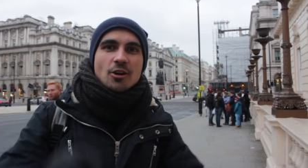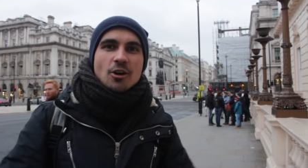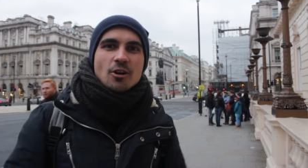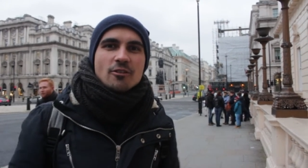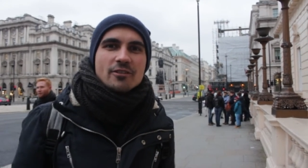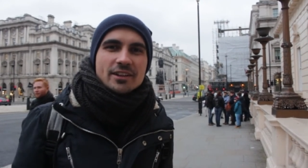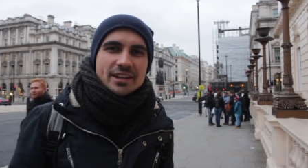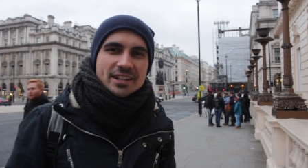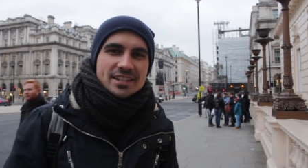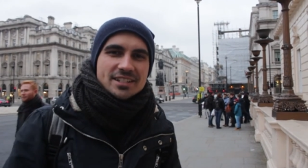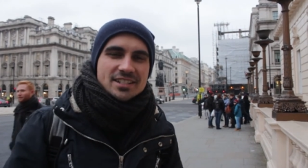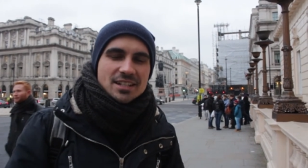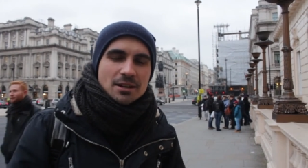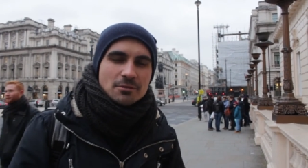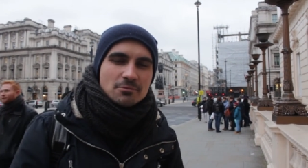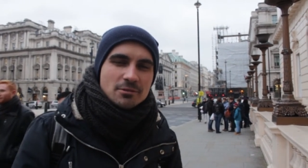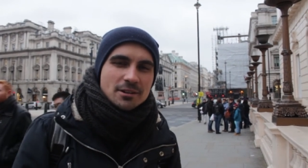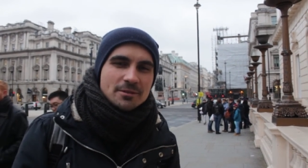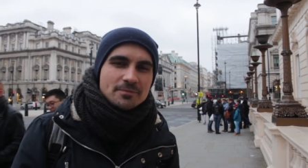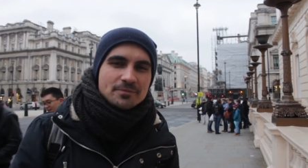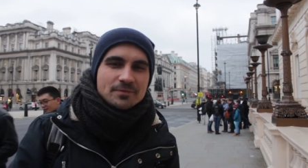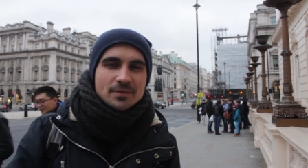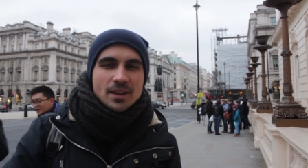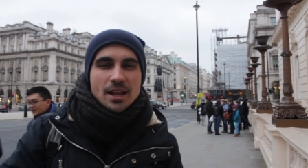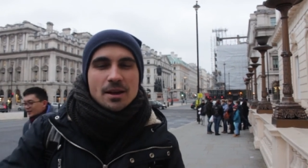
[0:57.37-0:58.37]
over here
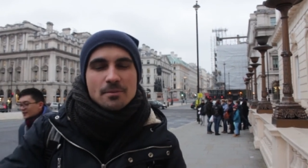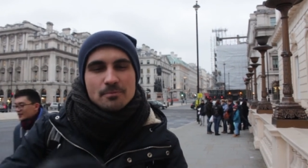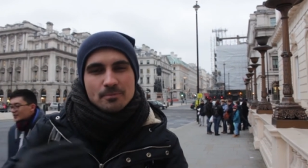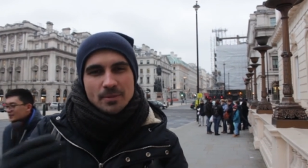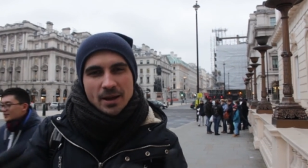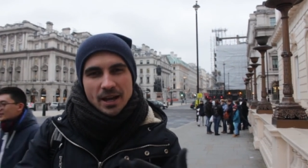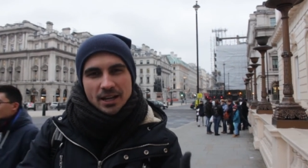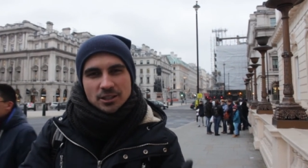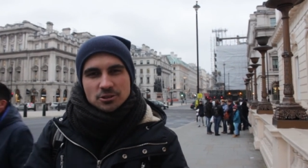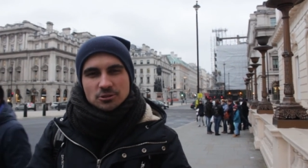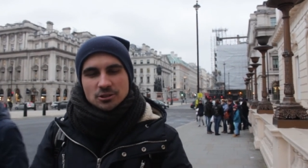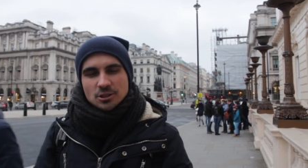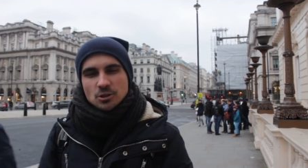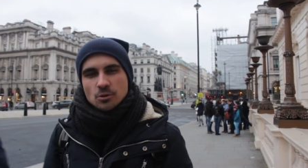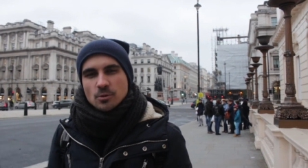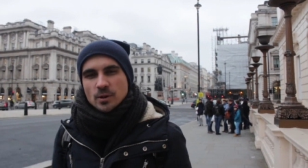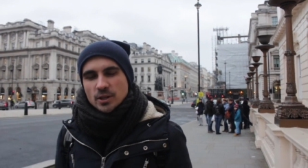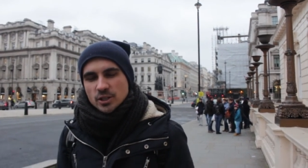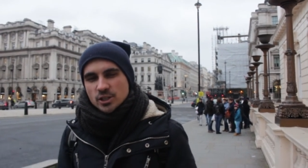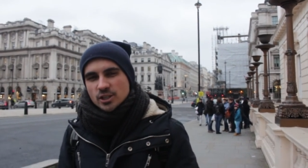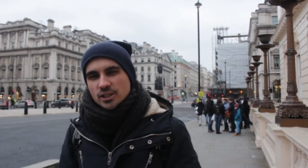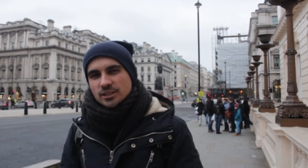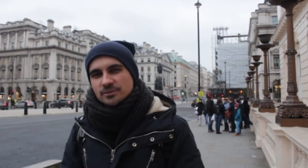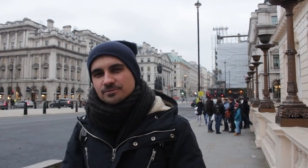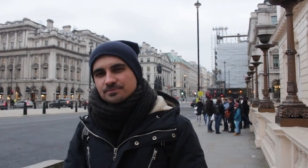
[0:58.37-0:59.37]
somewhere. Back to the
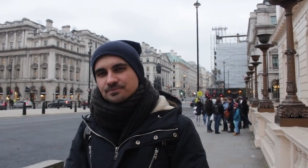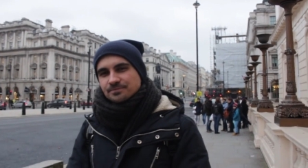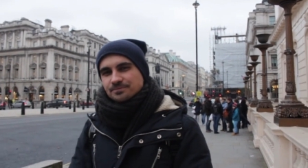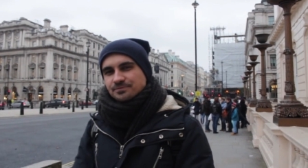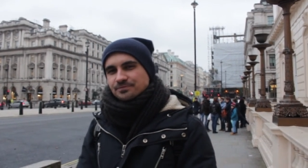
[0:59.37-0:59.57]
question.